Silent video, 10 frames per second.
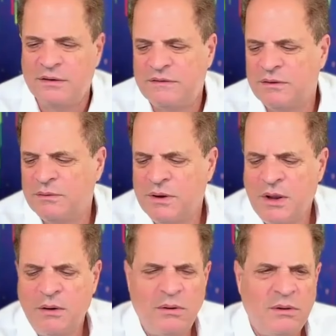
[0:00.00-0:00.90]
So,
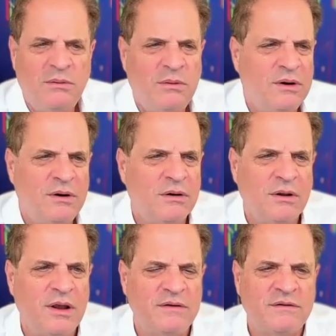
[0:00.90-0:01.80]
what, what did our
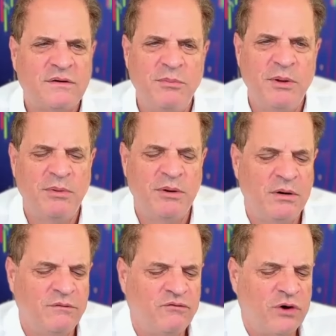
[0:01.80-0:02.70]
last commitment
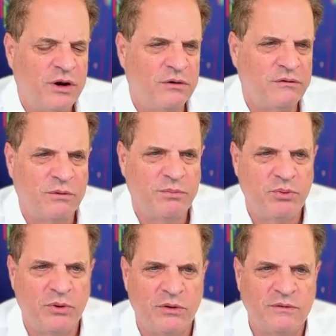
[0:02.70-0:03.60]
of traders
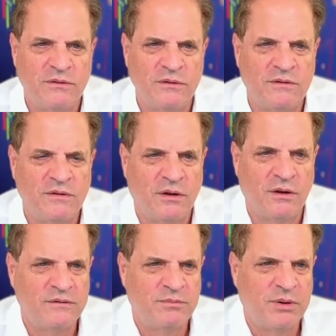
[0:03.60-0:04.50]
report uh, tell
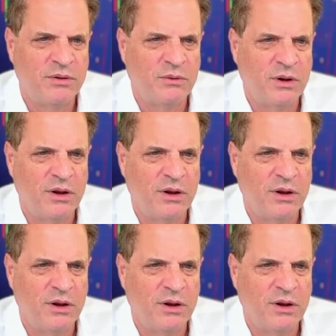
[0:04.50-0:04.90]
us, by the way?